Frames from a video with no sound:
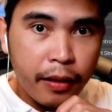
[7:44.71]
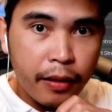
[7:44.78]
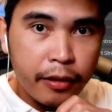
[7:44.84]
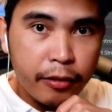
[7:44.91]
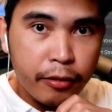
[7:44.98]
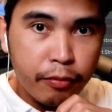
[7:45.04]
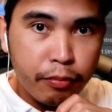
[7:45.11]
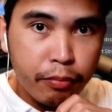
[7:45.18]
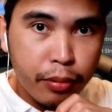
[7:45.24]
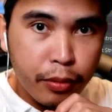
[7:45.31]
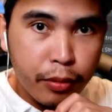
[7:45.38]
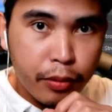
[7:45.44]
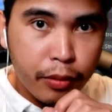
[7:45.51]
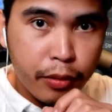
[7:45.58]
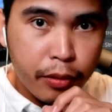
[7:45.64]
I'll
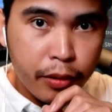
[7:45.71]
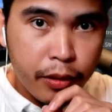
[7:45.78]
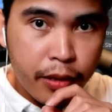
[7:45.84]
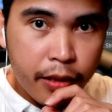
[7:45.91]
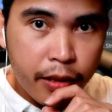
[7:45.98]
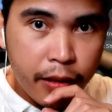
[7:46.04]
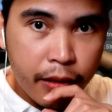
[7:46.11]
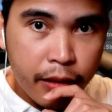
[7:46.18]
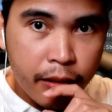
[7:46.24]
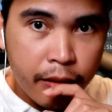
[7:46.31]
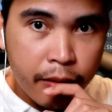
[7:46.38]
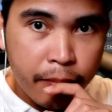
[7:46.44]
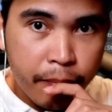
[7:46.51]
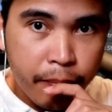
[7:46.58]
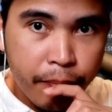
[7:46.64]
put
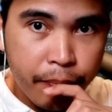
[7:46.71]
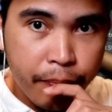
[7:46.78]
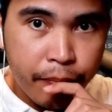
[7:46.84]
um